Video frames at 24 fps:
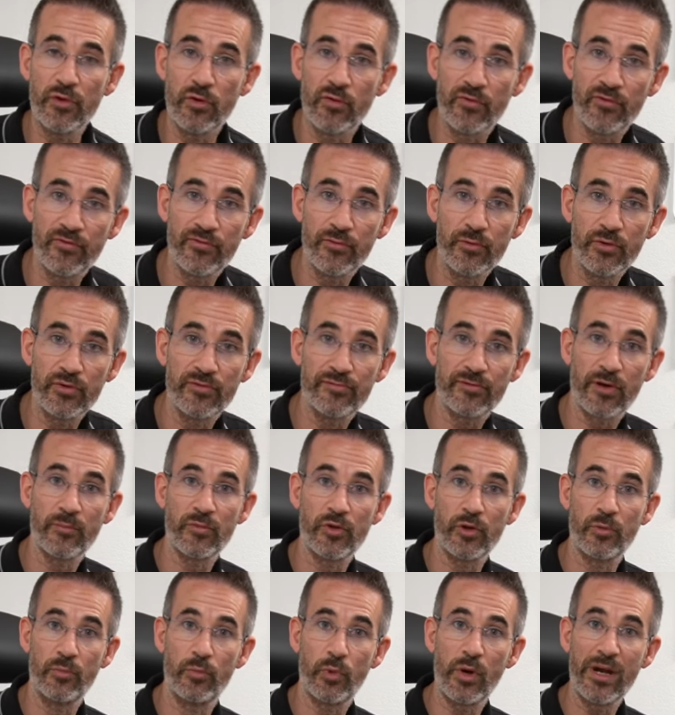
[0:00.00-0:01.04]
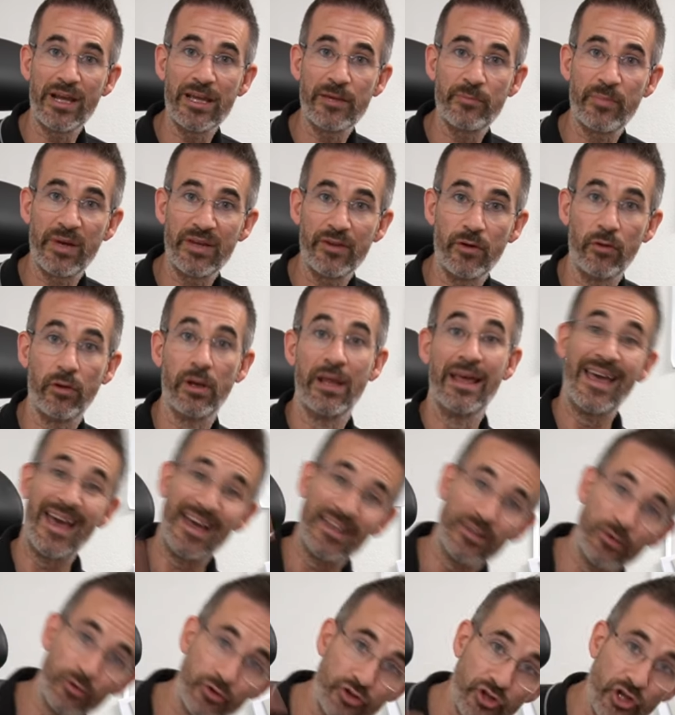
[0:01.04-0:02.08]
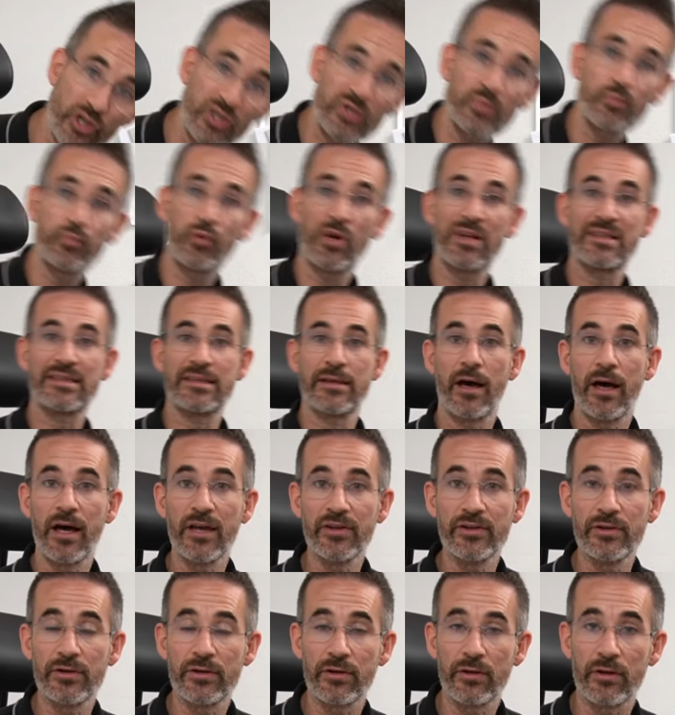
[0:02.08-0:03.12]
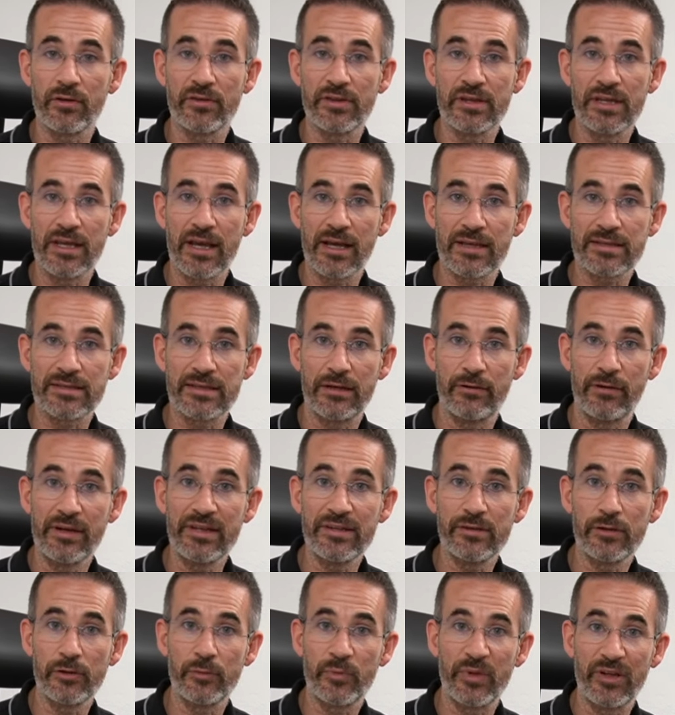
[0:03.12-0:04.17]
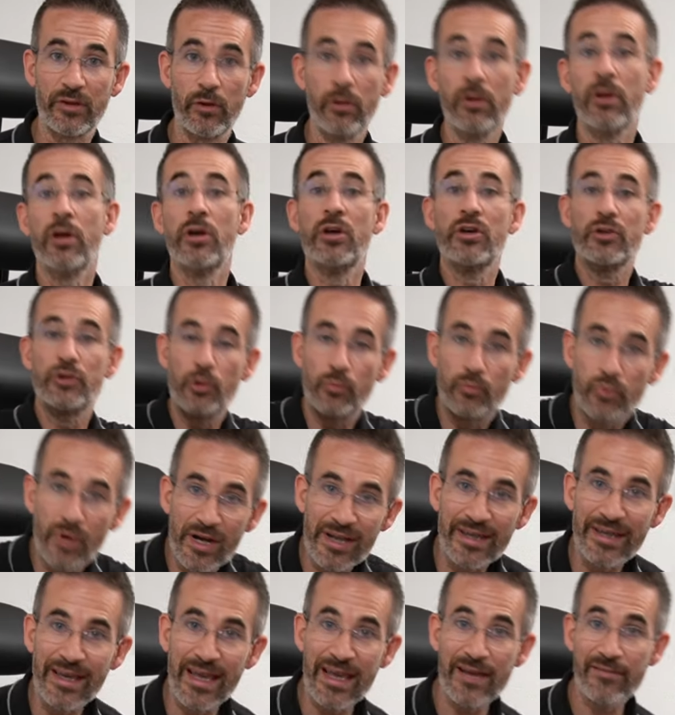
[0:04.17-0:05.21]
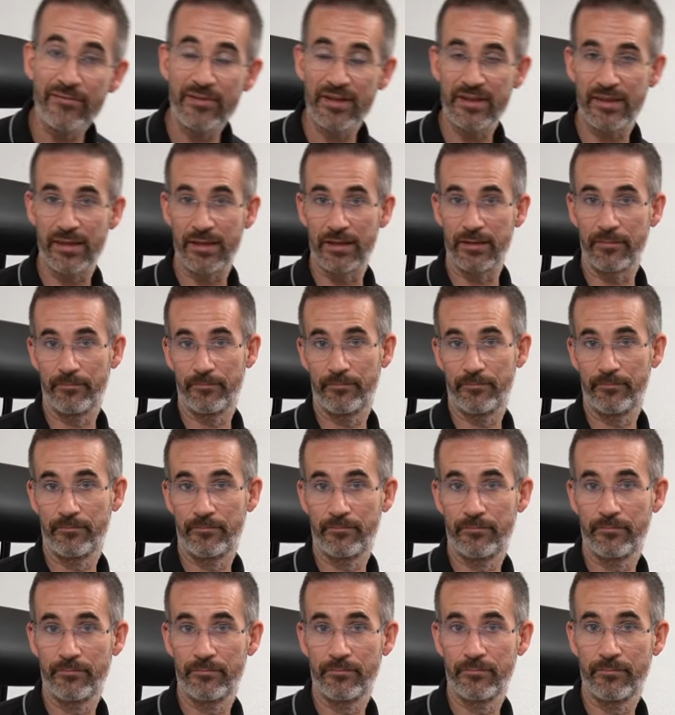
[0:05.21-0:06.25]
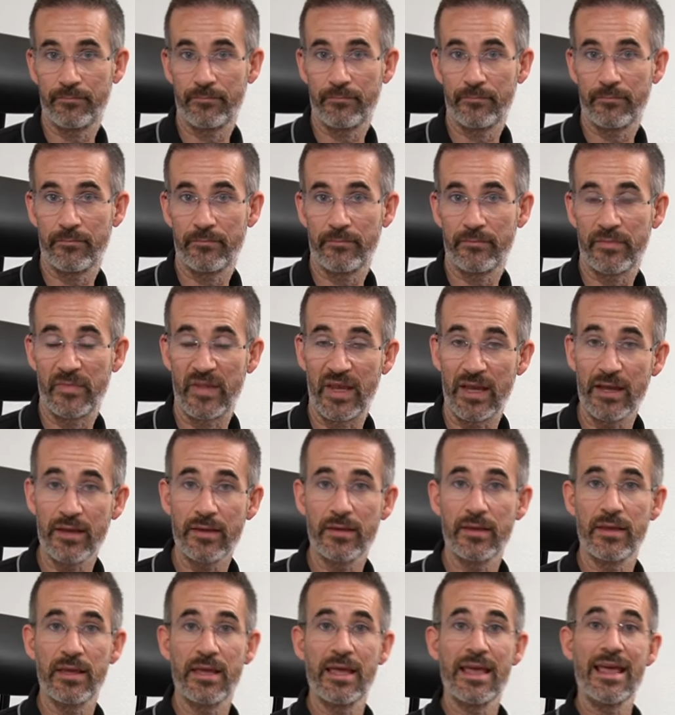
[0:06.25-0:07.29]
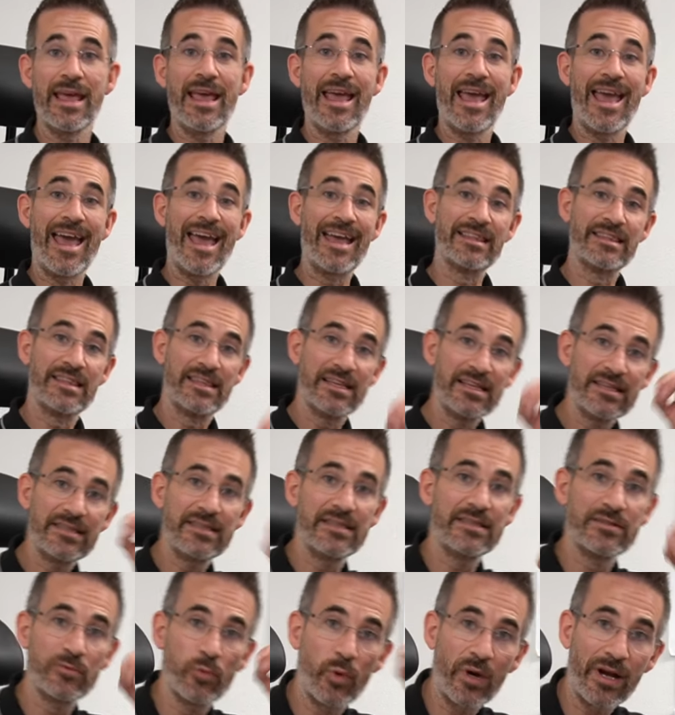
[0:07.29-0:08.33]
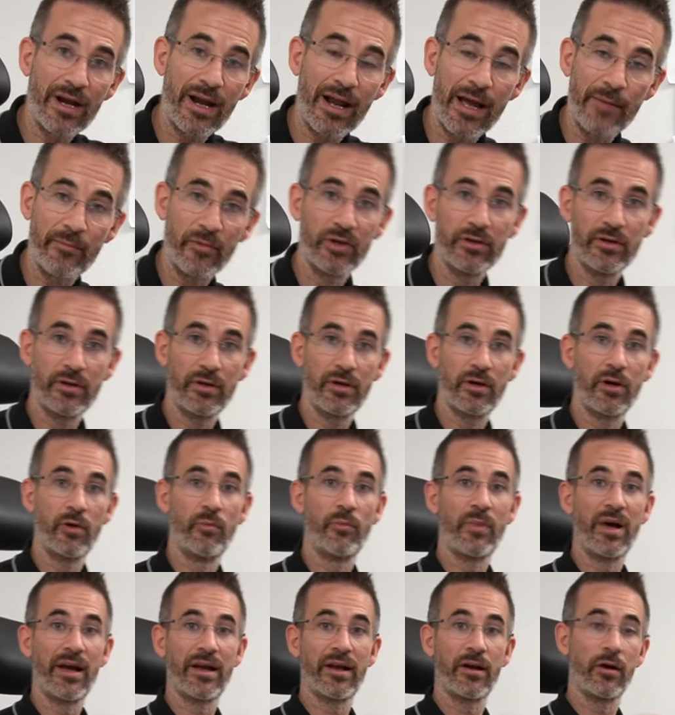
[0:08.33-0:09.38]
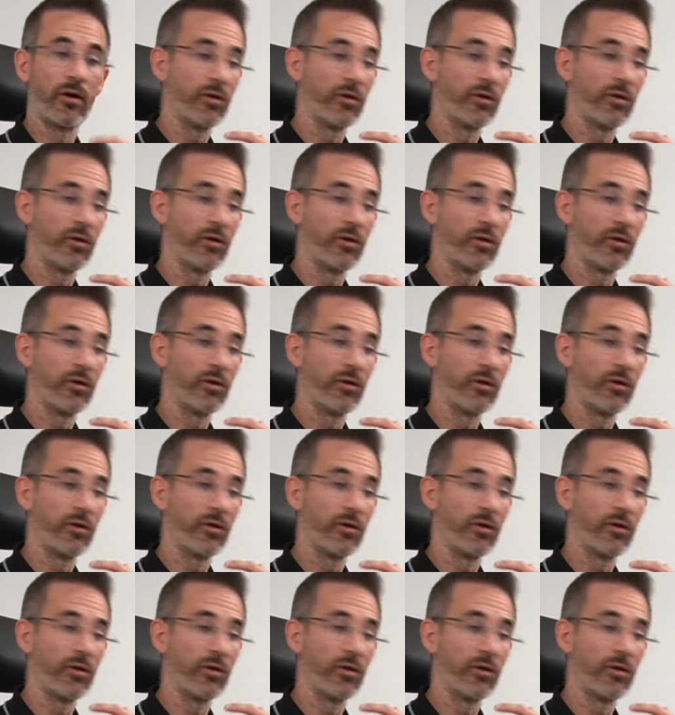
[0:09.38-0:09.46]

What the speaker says: your foot from the brake pedal and you just press harder on the accelerator pedal, you break everything. Yeah? And this is where I'm going to come back